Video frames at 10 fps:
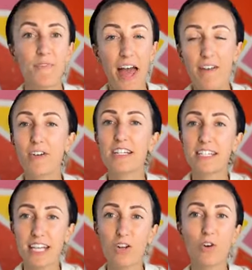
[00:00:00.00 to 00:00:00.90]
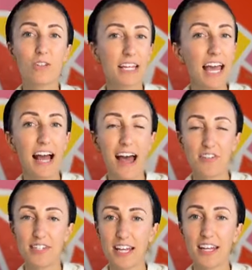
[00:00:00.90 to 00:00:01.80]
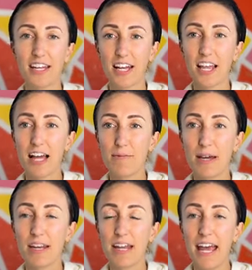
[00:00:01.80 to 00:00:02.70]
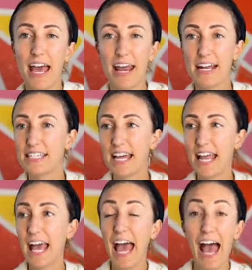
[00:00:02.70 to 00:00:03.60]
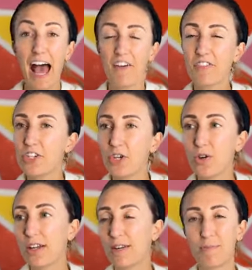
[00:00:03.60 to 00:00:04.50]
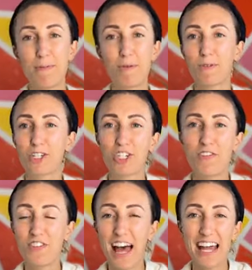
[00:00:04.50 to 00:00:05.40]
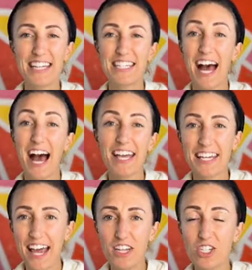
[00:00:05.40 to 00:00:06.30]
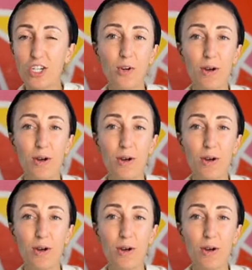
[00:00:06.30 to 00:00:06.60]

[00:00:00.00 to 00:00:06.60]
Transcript: every single day i have to stand in alignment and I say have to, and people will shift that into I get to.